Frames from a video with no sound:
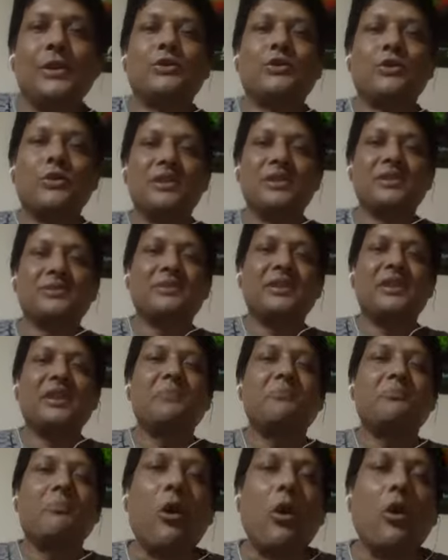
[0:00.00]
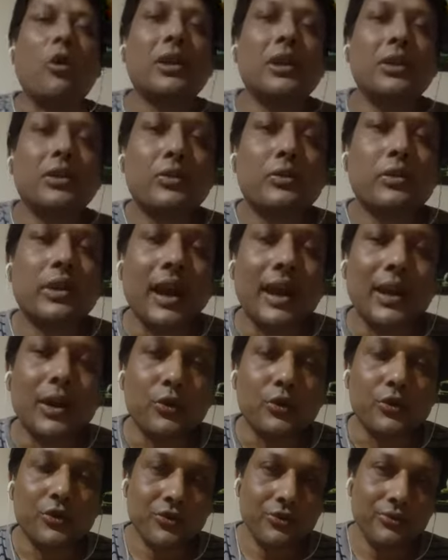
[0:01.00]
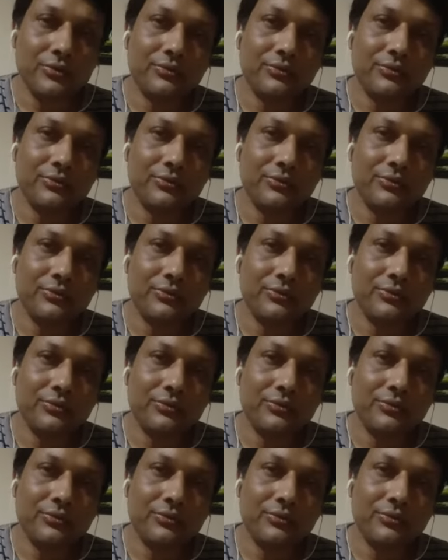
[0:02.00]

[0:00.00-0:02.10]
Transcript: So it is very important to dilute